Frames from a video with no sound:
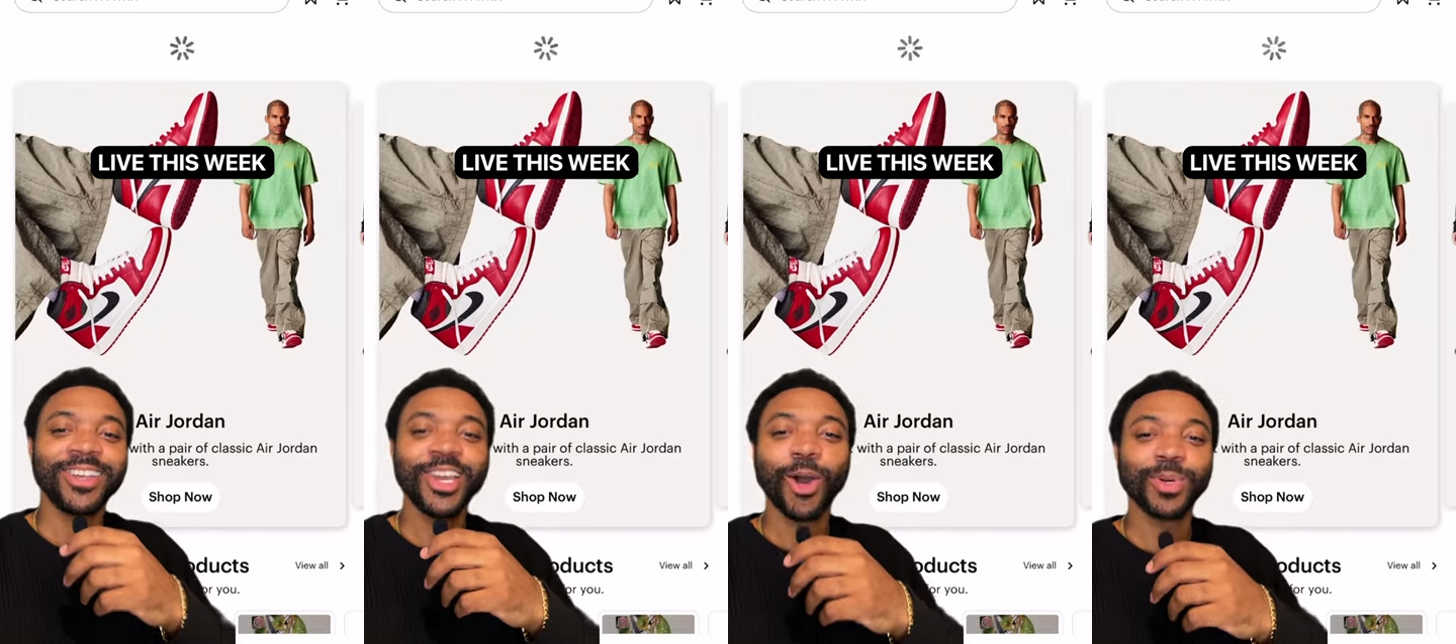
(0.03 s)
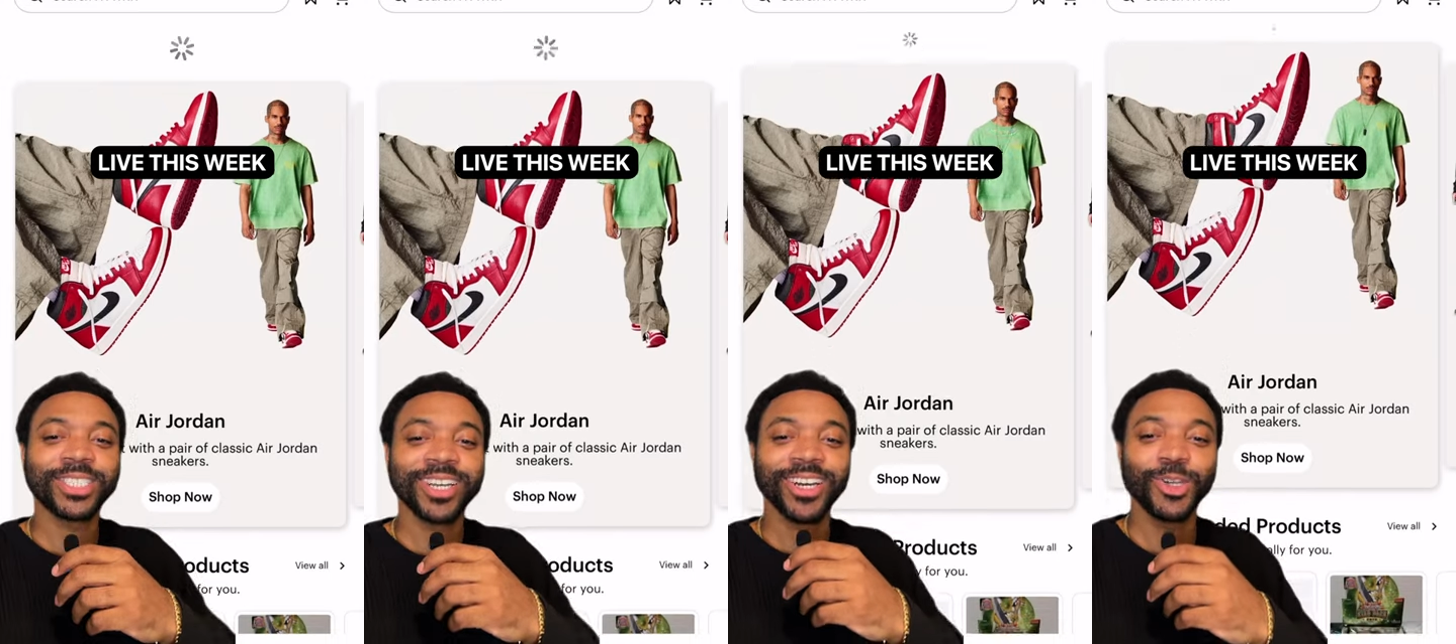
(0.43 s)
Yo,
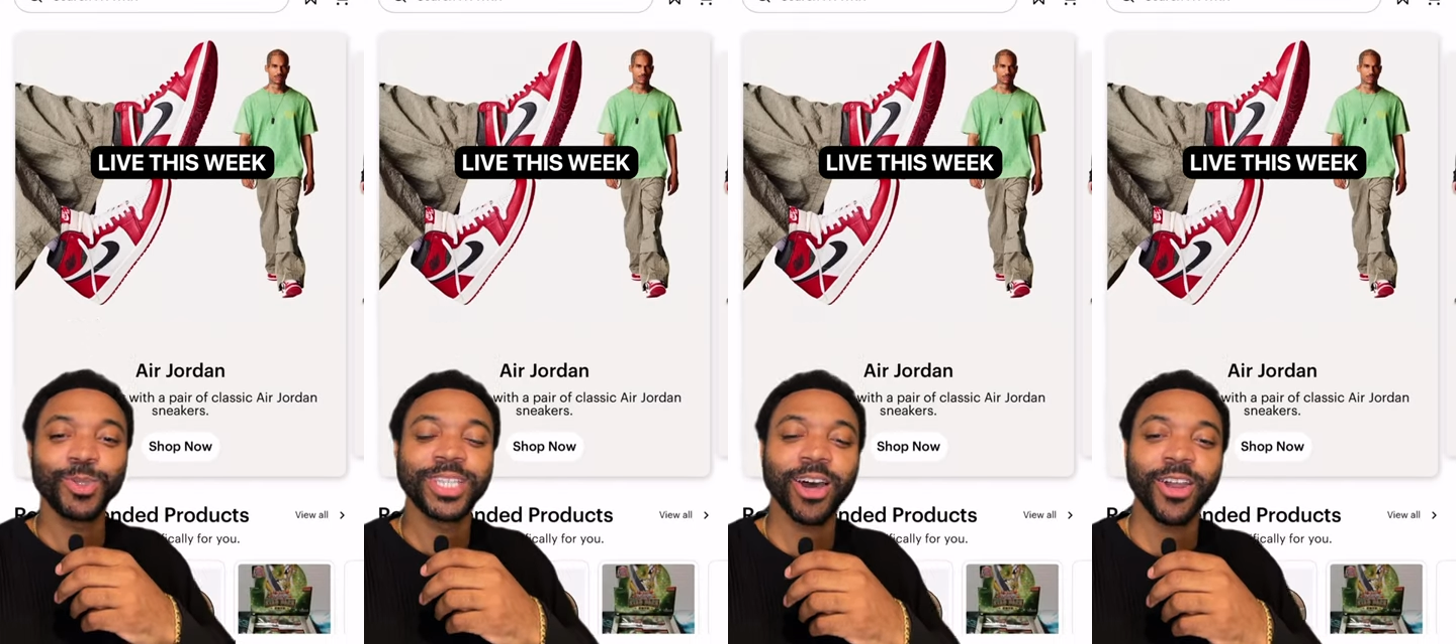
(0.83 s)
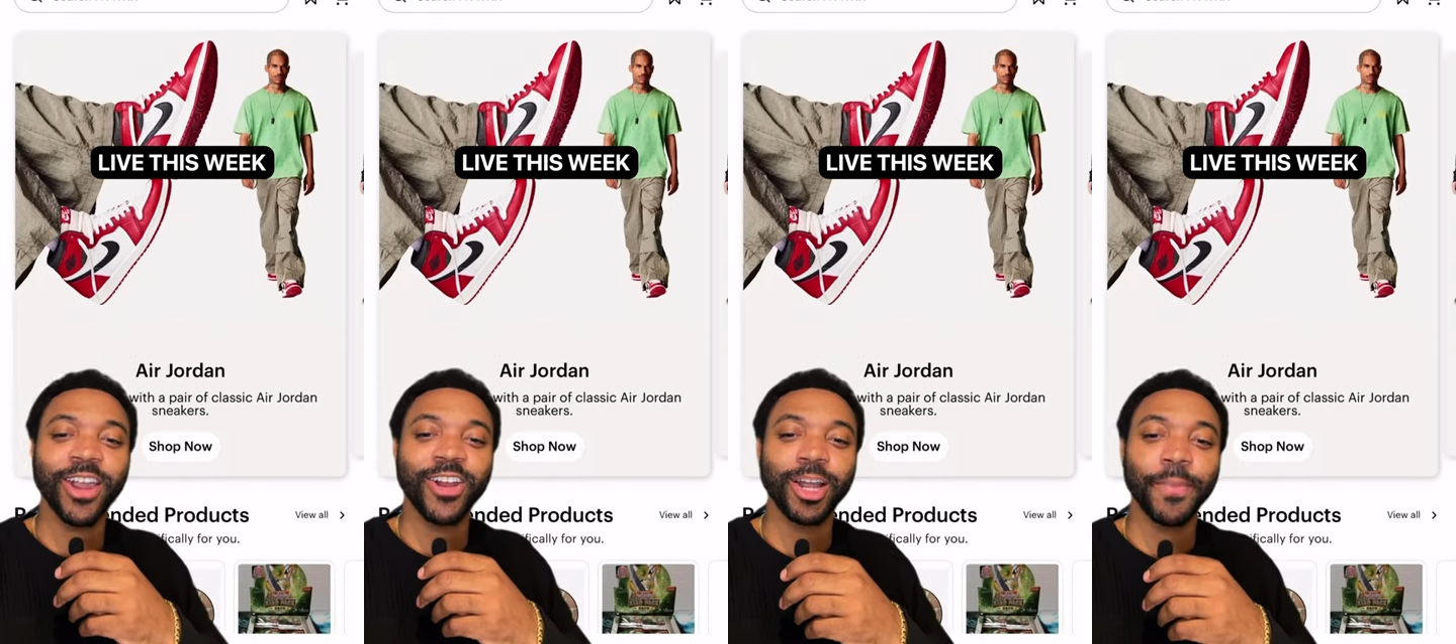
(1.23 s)
what's good? You tell her
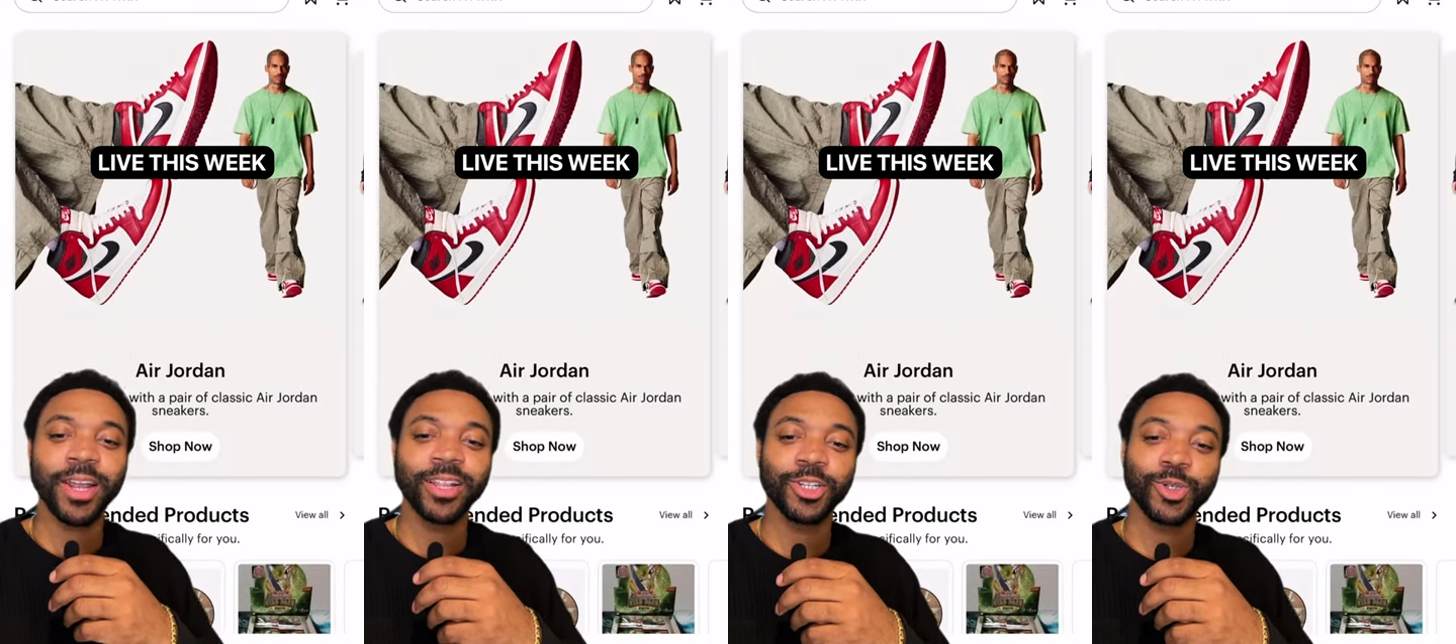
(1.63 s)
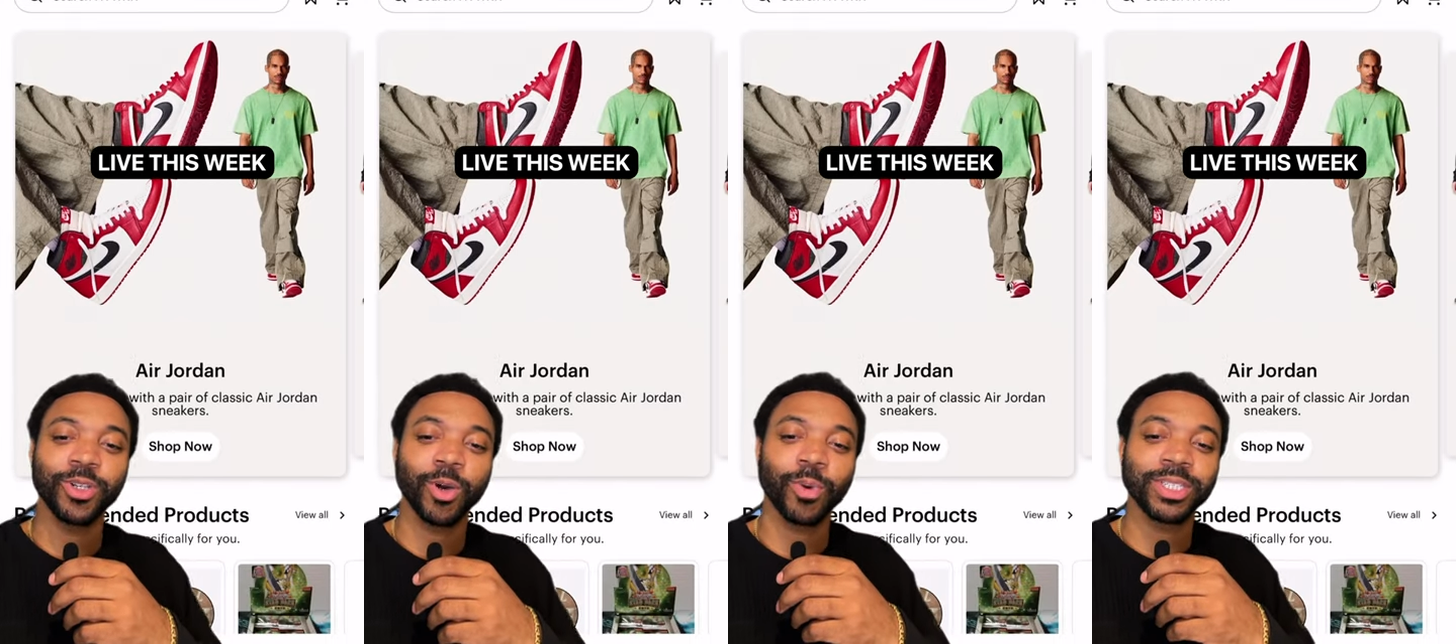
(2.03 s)
here, and I'm here to let you
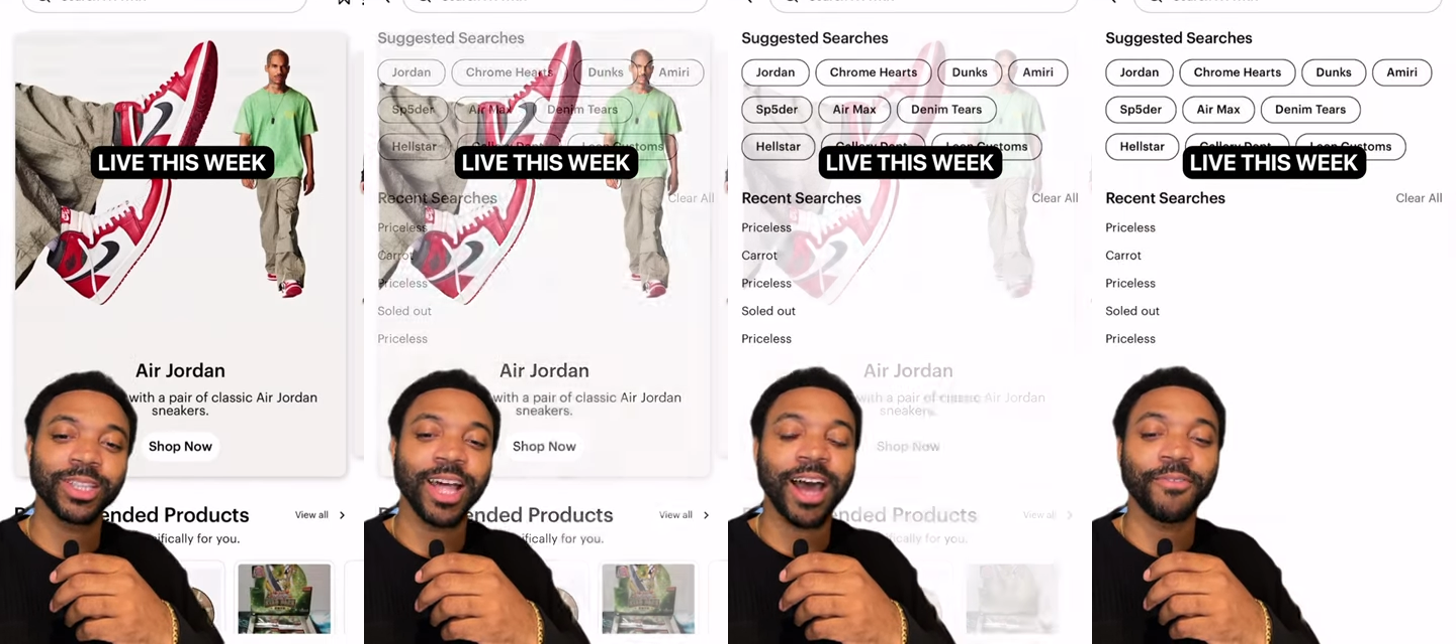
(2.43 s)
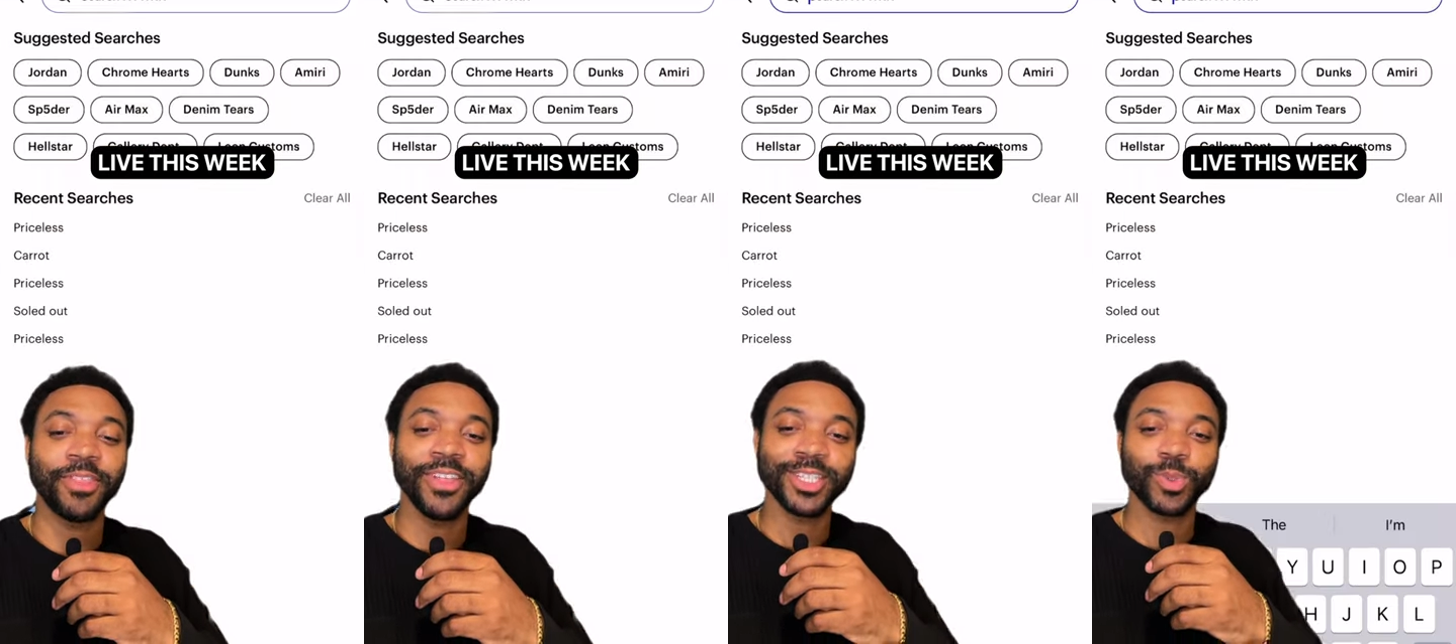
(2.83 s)
know what's
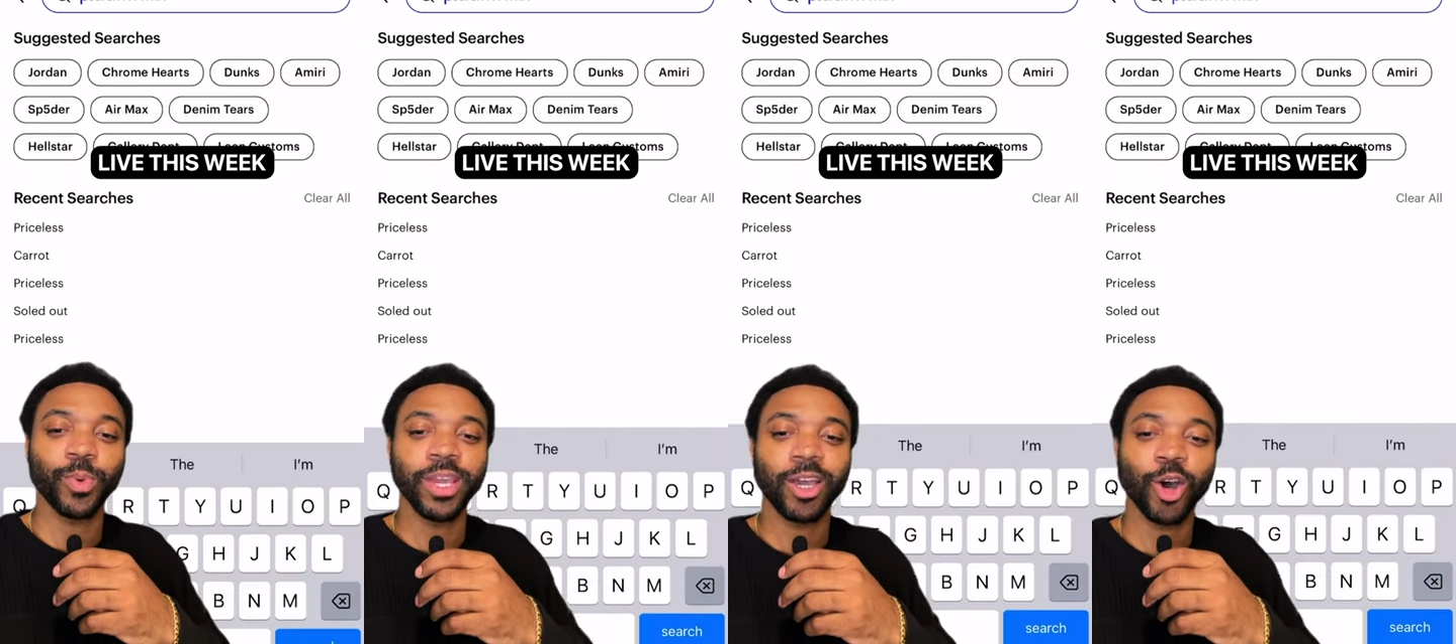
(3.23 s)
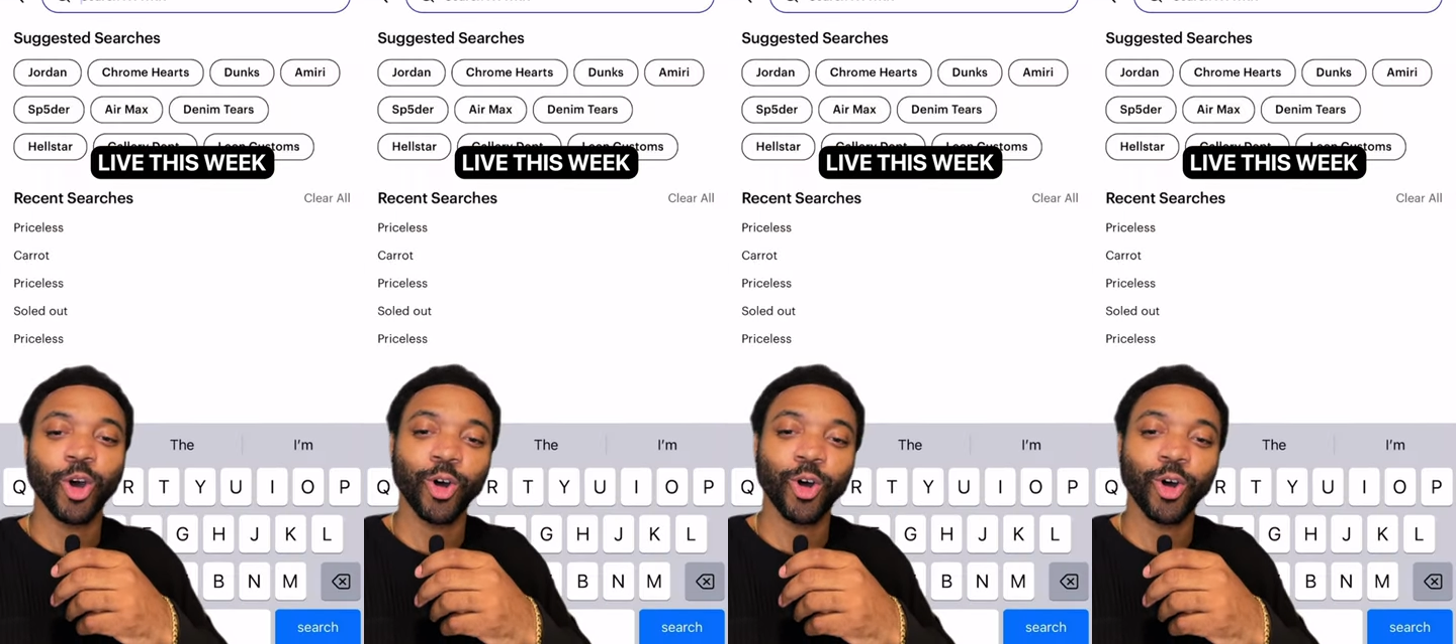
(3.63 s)
live this week